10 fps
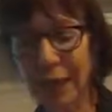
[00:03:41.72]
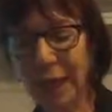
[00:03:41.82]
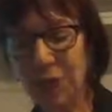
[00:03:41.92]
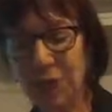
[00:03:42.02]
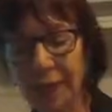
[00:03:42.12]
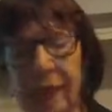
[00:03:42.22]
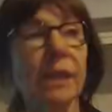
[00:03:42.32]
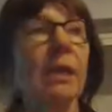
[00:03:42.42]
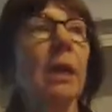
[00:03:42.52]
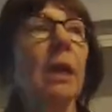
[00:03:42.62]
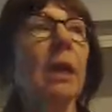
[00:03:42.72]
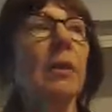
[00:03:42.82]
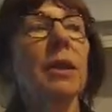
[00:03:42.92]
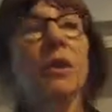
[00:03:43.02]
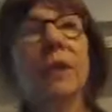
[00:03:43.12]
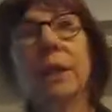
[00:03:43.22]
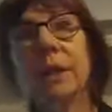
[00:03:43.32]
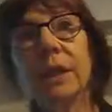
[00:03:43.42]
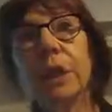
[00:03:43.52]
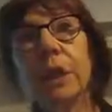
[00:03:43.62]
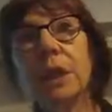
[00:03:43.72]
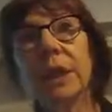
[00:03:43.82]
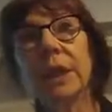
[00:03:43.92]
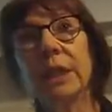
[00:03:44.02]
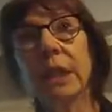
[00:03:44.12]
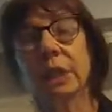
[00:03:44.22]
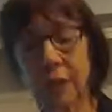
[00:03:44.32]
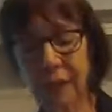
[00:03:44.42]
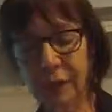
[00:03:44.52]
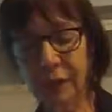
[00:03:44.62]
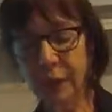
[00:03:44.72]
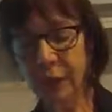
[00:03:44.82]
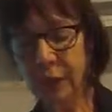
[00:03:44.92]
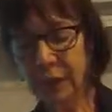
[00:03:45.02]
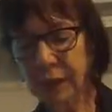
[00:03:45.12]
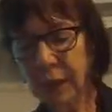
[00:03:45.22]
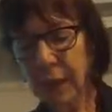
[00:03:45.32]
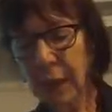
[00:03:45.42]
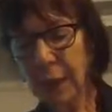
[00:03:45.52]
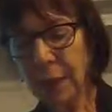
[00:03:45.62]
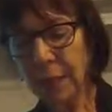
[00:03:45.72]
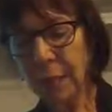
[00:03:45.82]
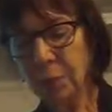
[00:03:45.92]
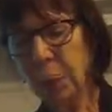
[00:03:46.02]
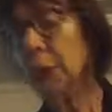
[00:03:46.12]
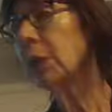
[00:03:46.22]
agencies, the New Zealand Security Intelligence Service and the Government